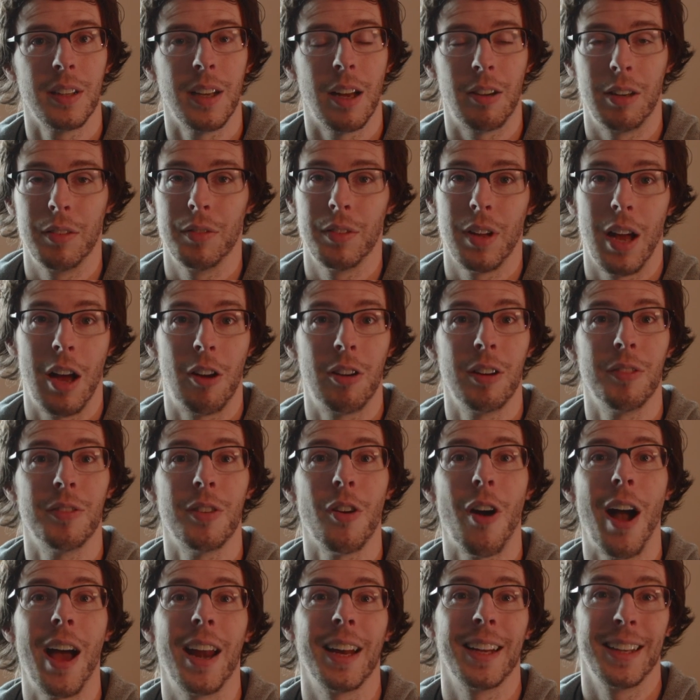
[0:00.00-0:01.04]
I don't even know
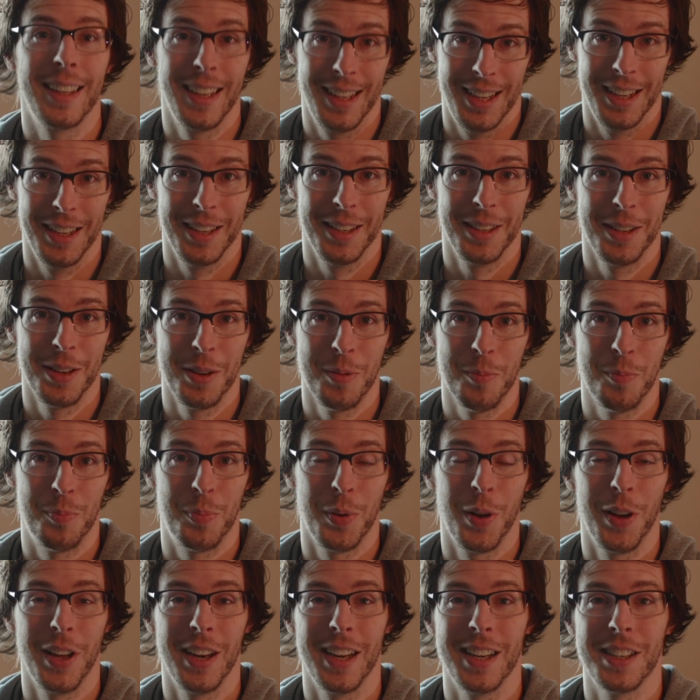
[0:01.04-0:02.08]
how to get it,
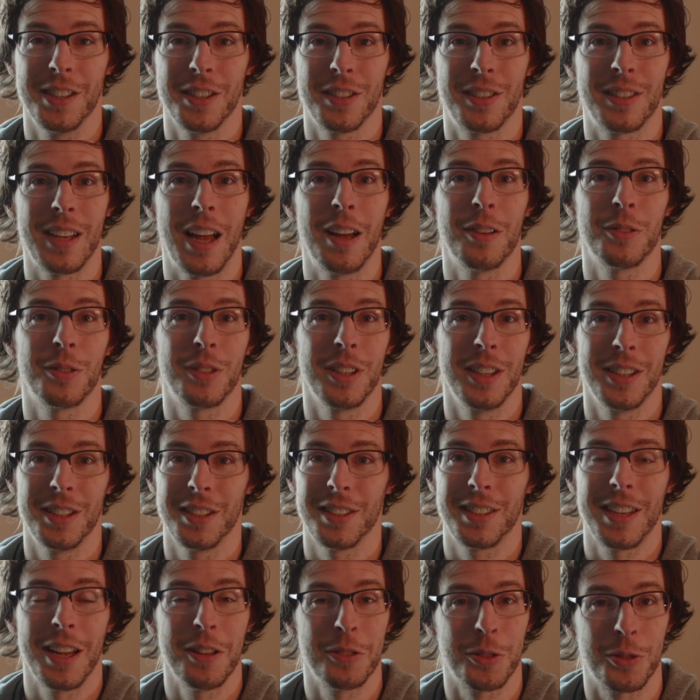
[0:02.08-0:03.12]
but it just
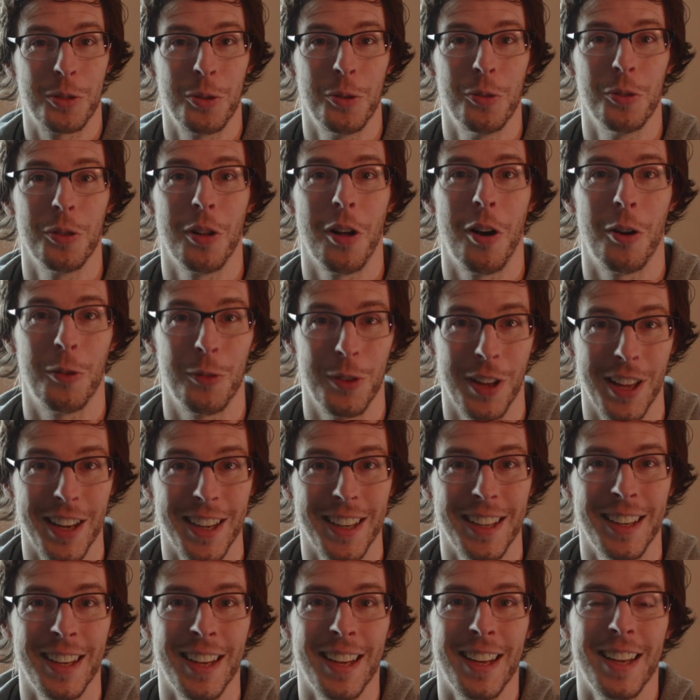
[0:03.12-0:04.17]
sounds cool
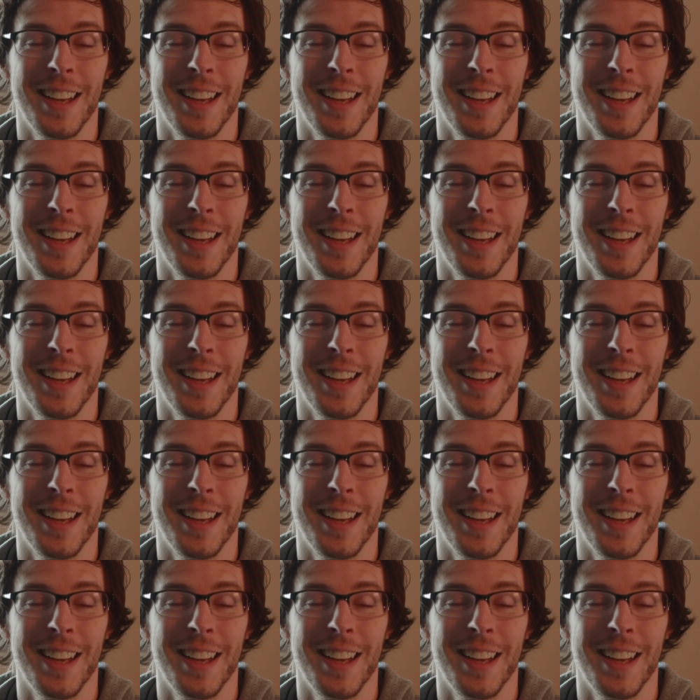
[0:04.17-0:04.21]
already.